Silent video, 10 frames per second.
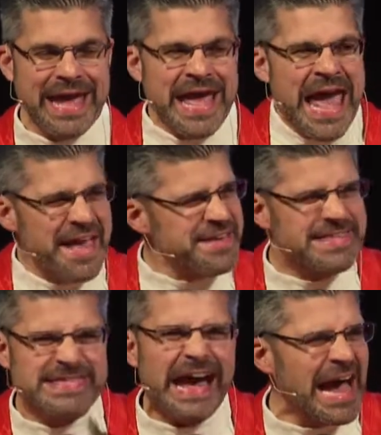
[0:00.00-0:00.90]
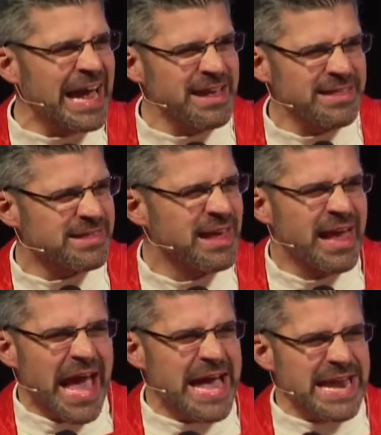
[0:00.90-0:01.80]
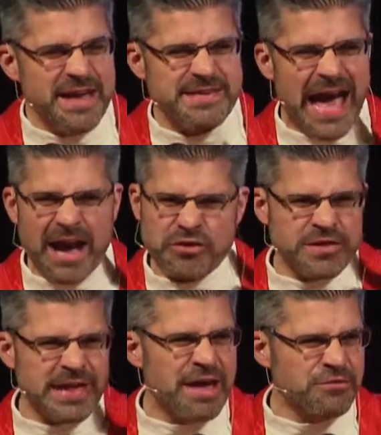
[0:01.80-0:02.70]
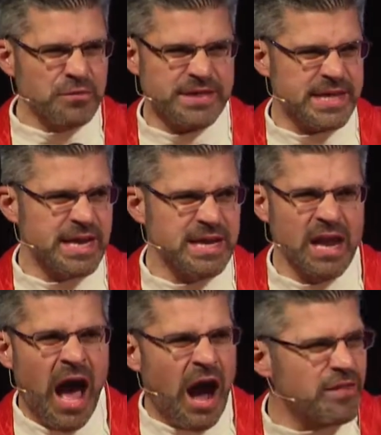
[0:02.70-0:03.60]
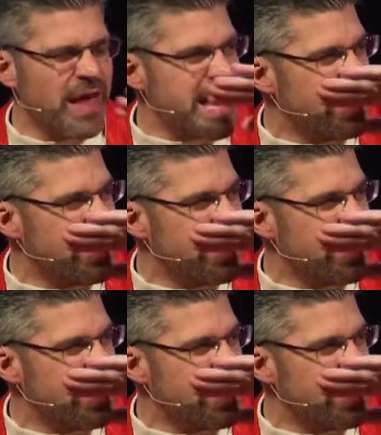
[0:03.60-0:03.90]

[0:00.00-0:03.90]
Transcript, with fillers: His diet and his exercise routine are like